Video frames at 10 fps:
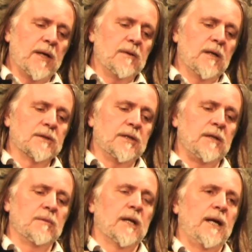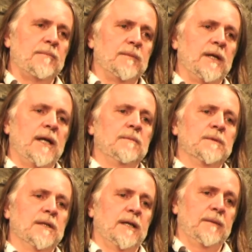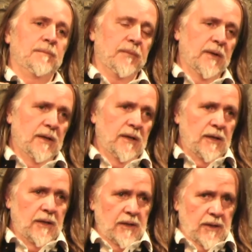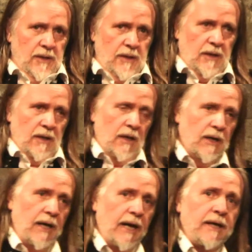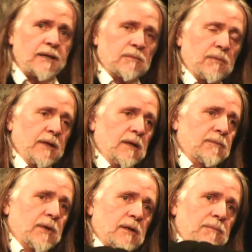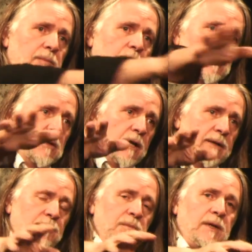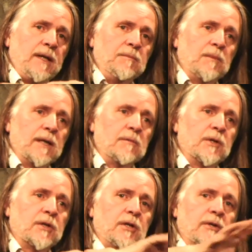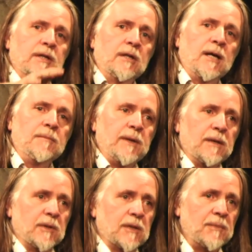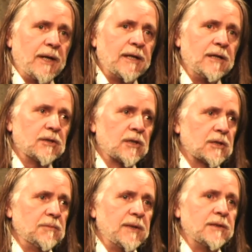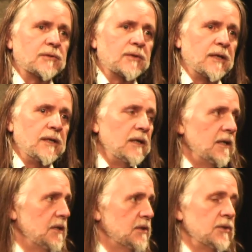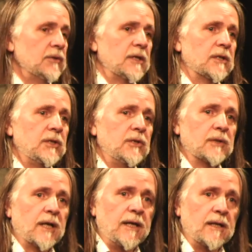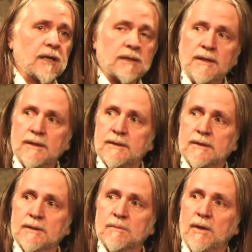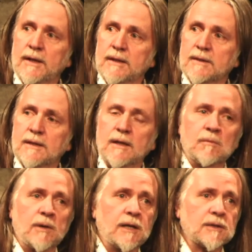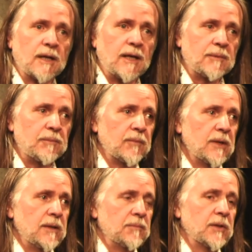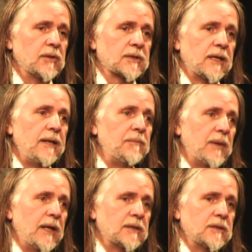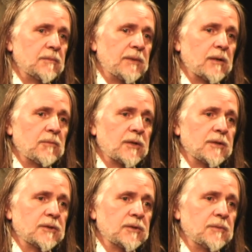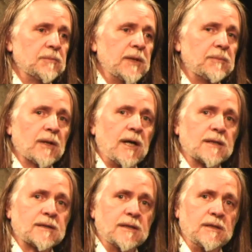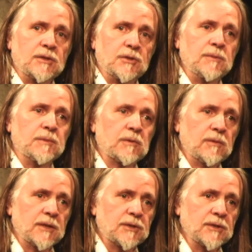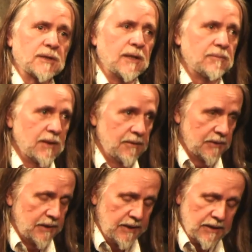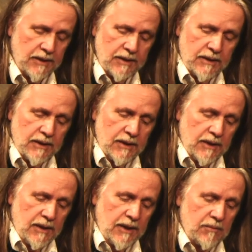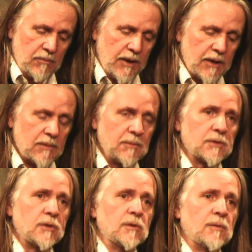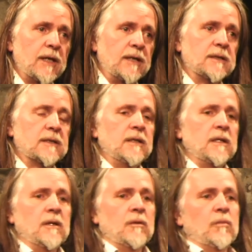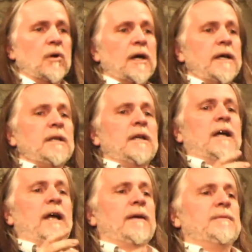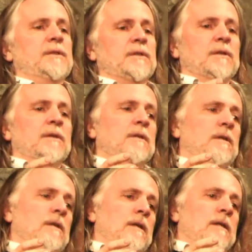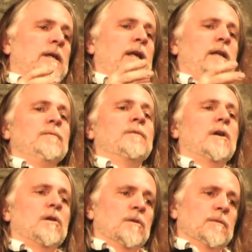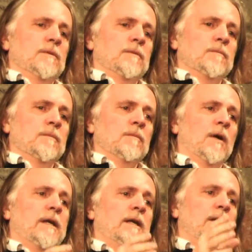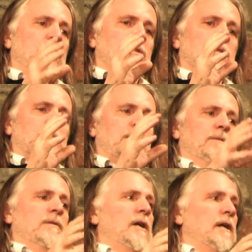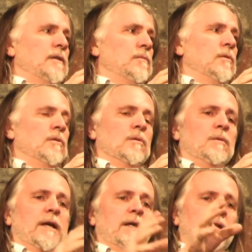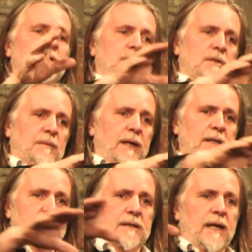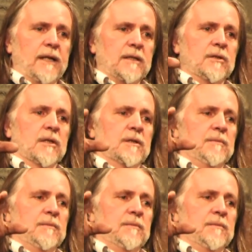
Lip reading: But I'll tell you what happened in Amsterdam. I hate it when I've got like for me, my recurring nightmare when I'm making a documentary is doing a Q&A like this. This is why I get so wound up. Because I am passionate about what I do and people ask these stupid questions over and over again. And one of them is always, why do you have to get involved? Why can't you just be a fly on the wall? Why can't you just make a standard